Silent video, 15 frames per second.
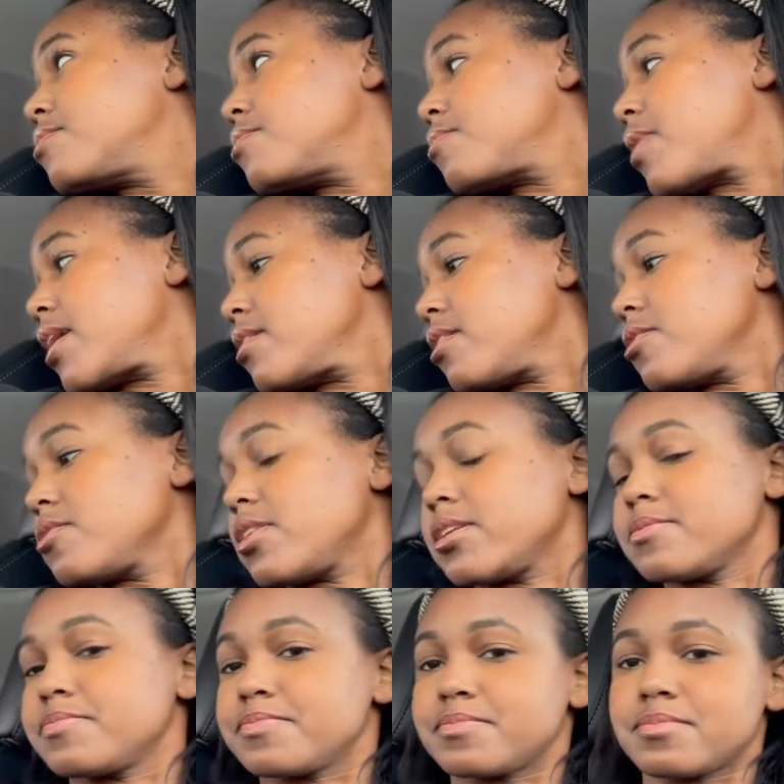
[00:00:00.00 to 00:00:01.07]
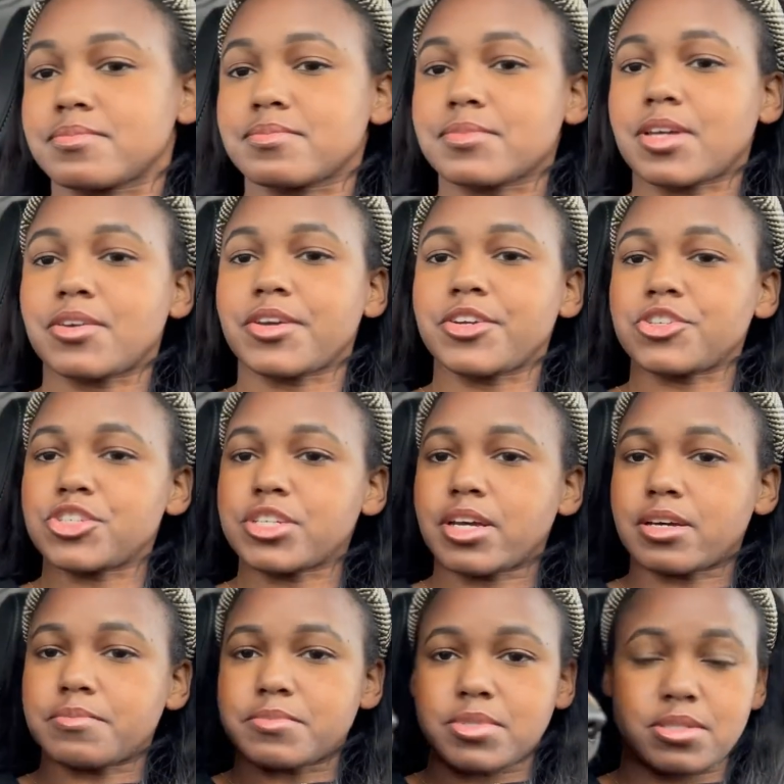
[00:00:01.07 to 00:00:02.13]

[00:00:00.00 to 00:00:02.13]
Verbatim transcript: Right, Lola. So oh, here she comes.